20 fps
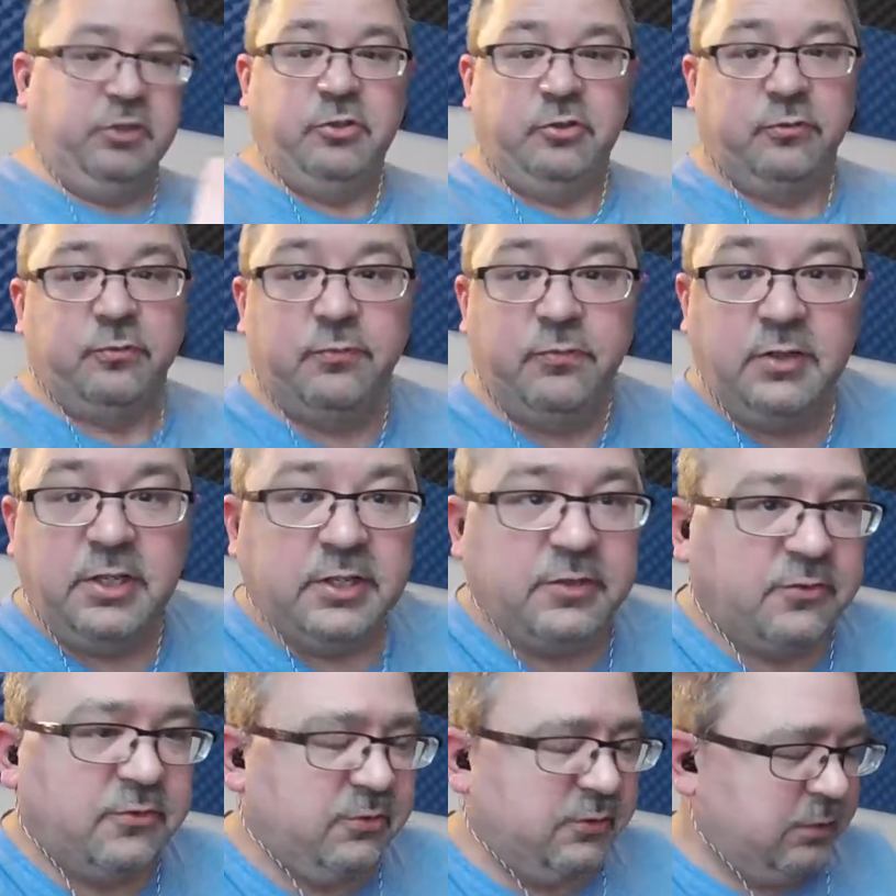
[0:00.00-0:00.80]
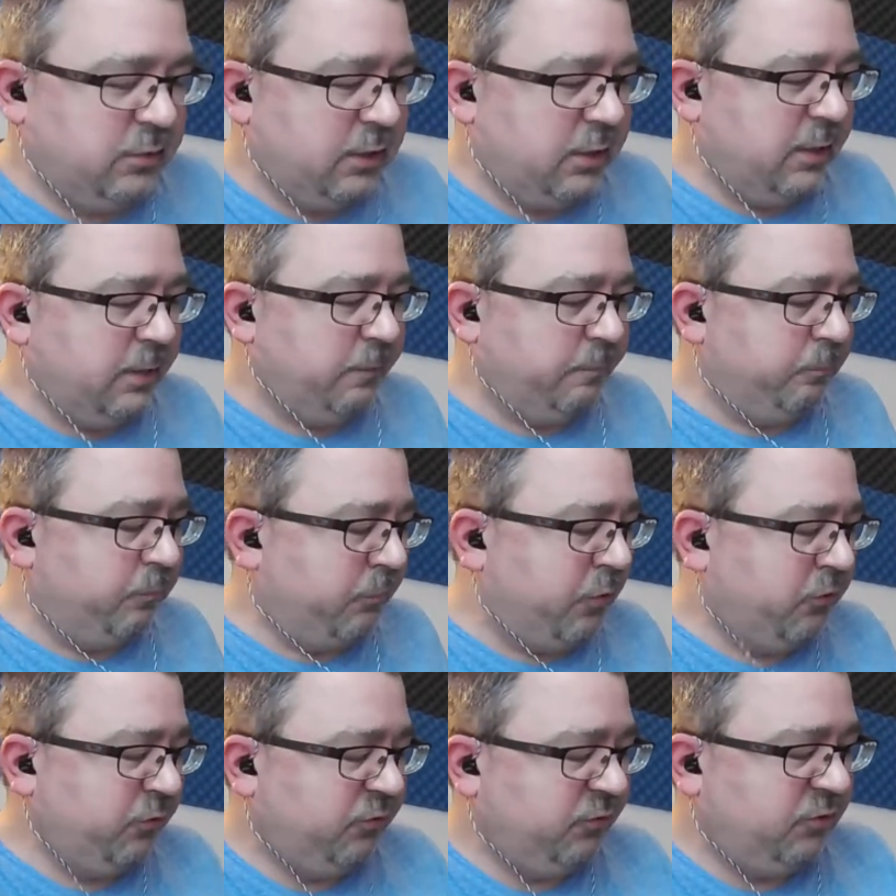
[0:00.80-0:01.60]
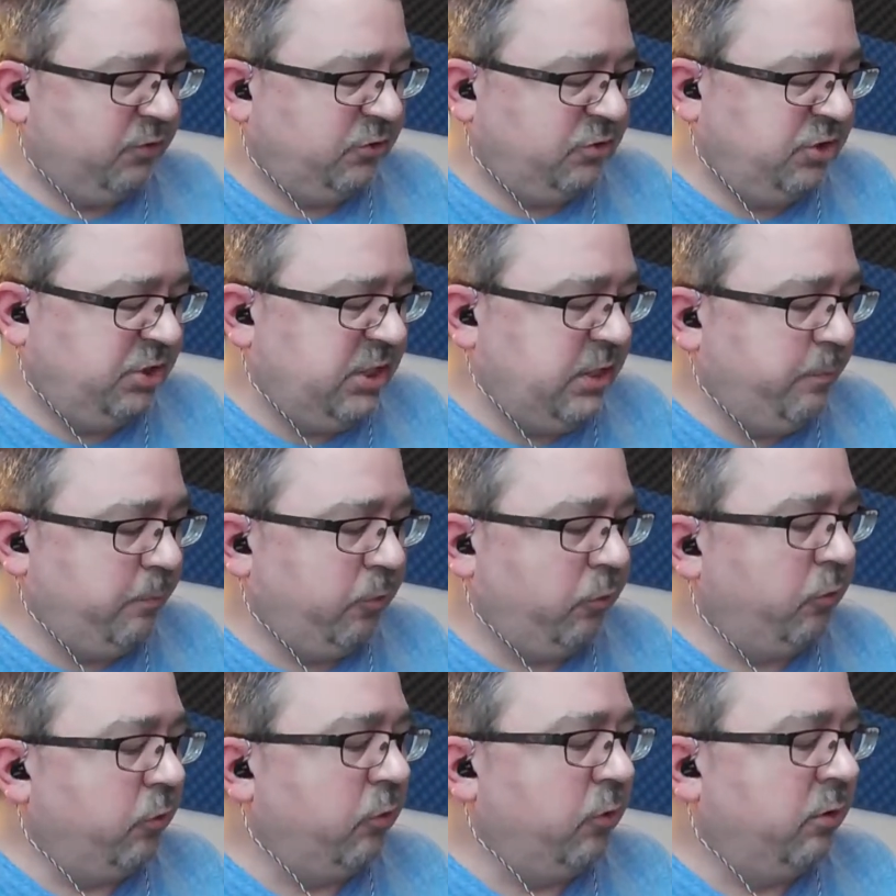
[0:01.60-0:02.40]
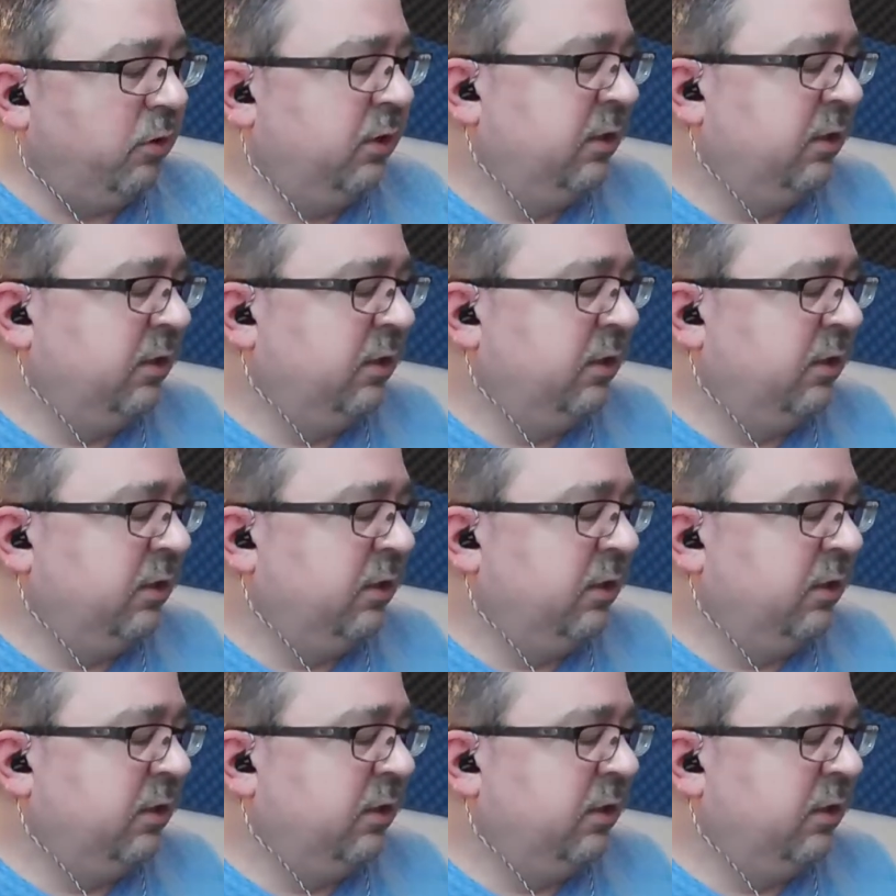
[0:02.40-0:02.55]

fits. Most cheaper